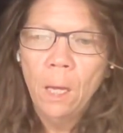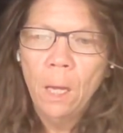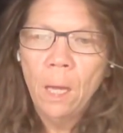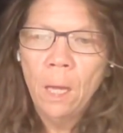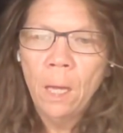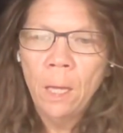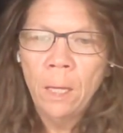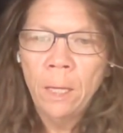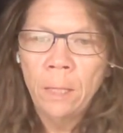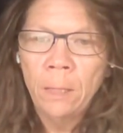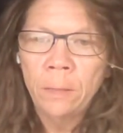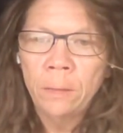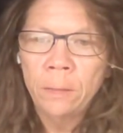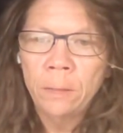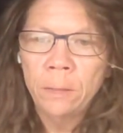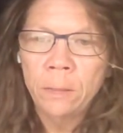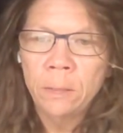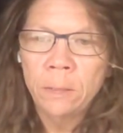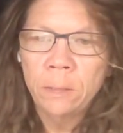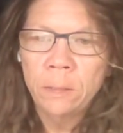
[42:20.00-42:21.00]
And
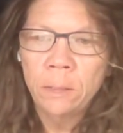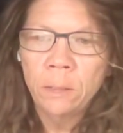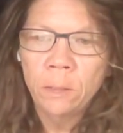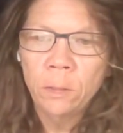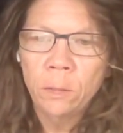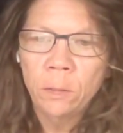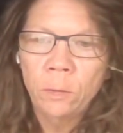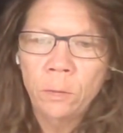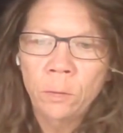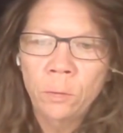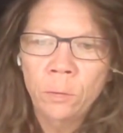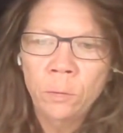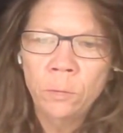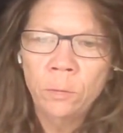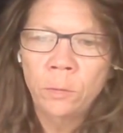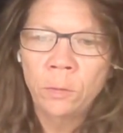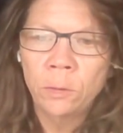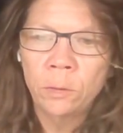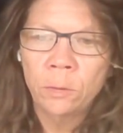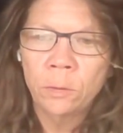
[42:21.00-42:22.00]
this
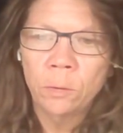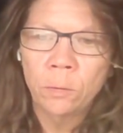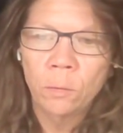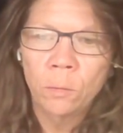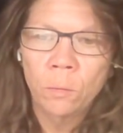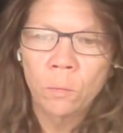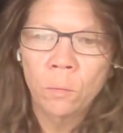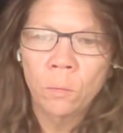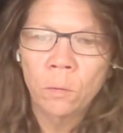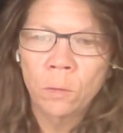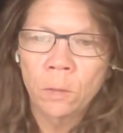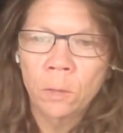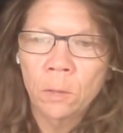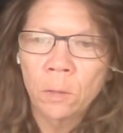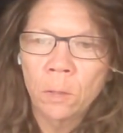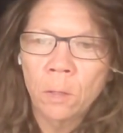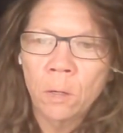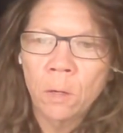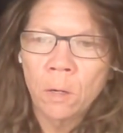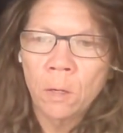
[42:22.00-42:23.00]
includes or
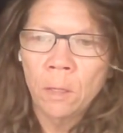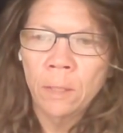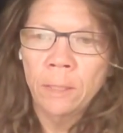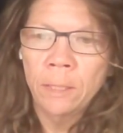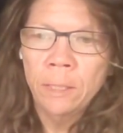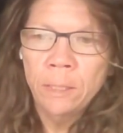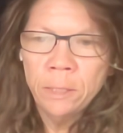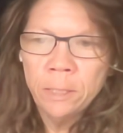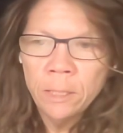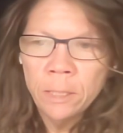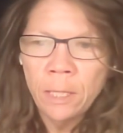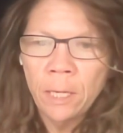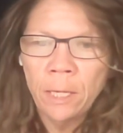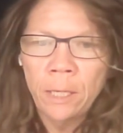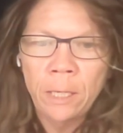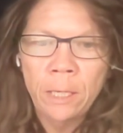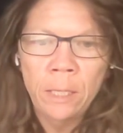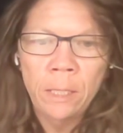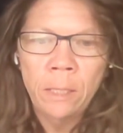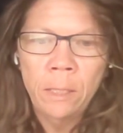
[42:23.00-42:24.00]
are
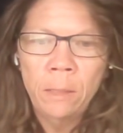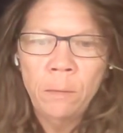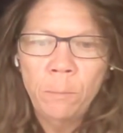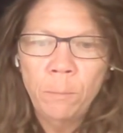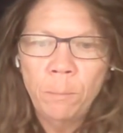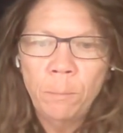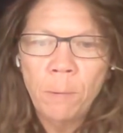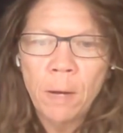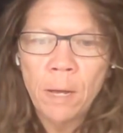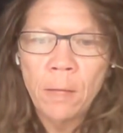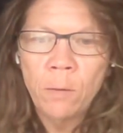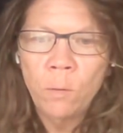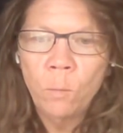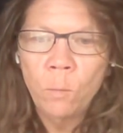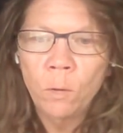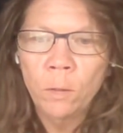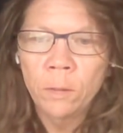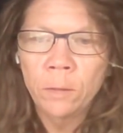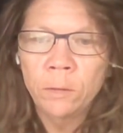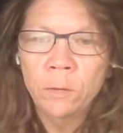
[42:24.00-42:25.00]
indicated by the
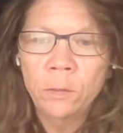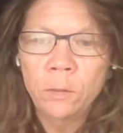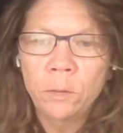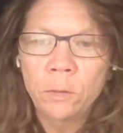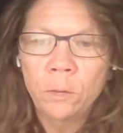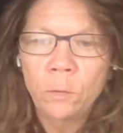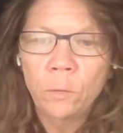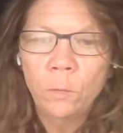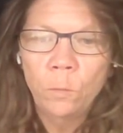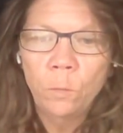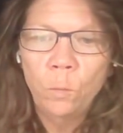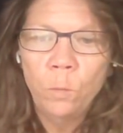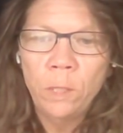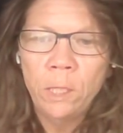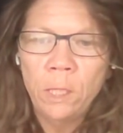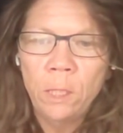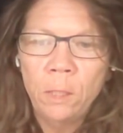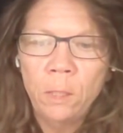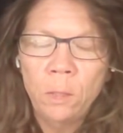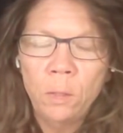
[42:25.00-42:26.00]
words
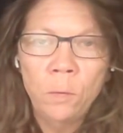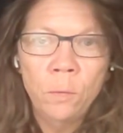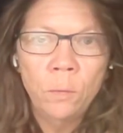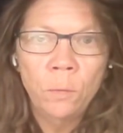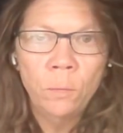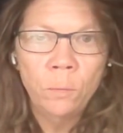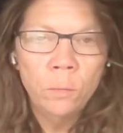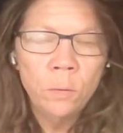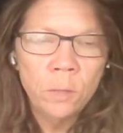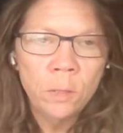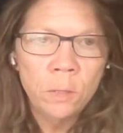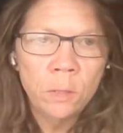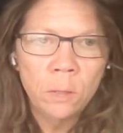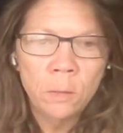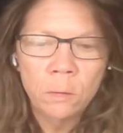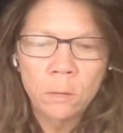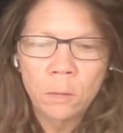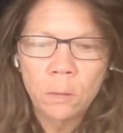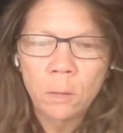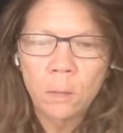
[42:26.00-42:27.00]
we use
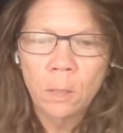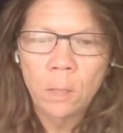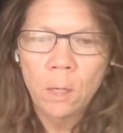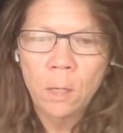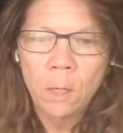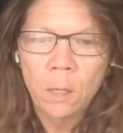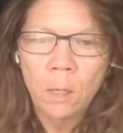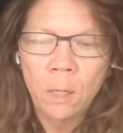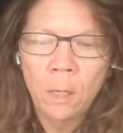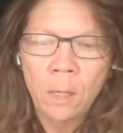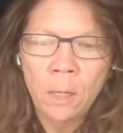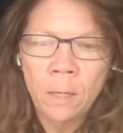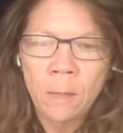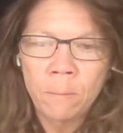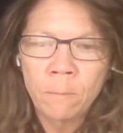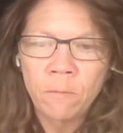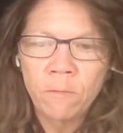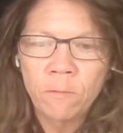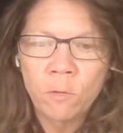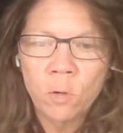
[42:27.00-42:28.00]

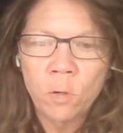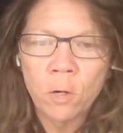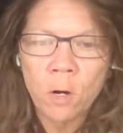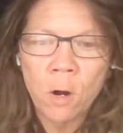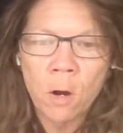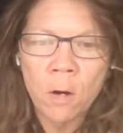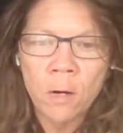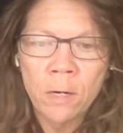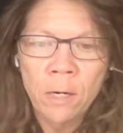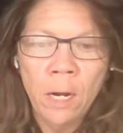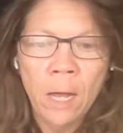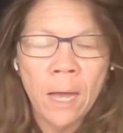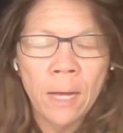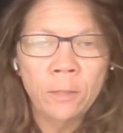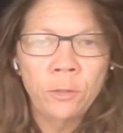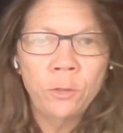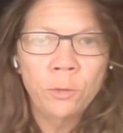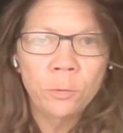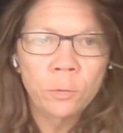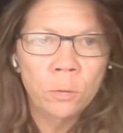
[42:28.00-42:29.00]
for our
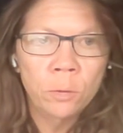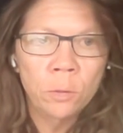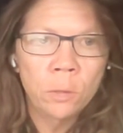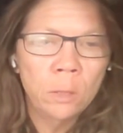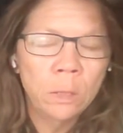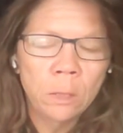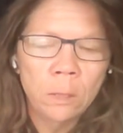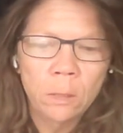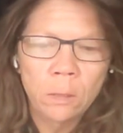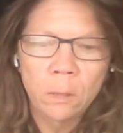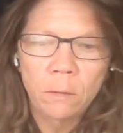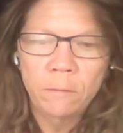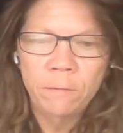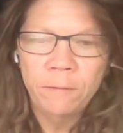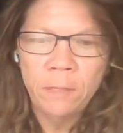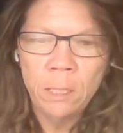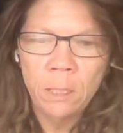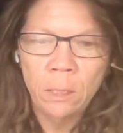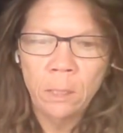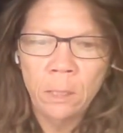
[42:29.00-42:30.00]
natural
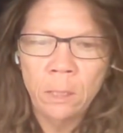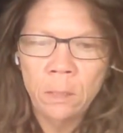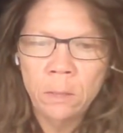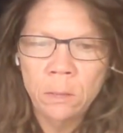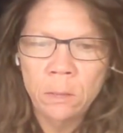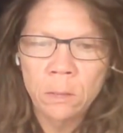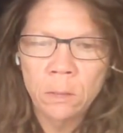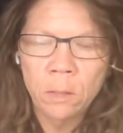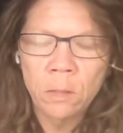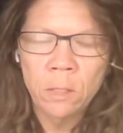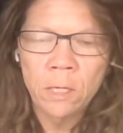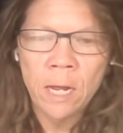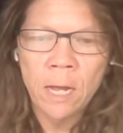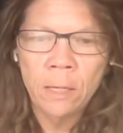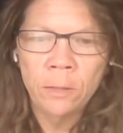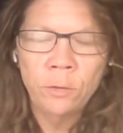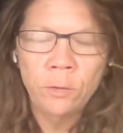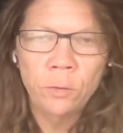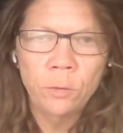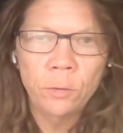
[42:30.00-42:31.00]
feelings, our
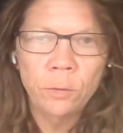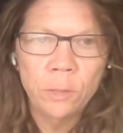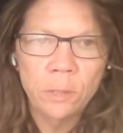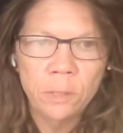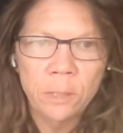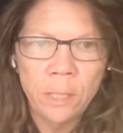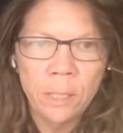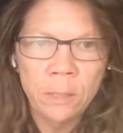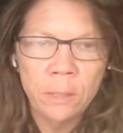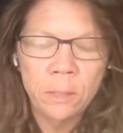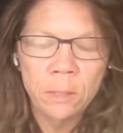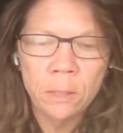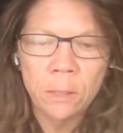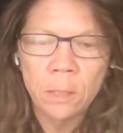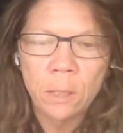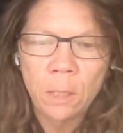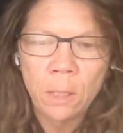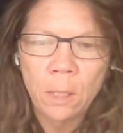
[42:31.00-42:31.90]
natural states,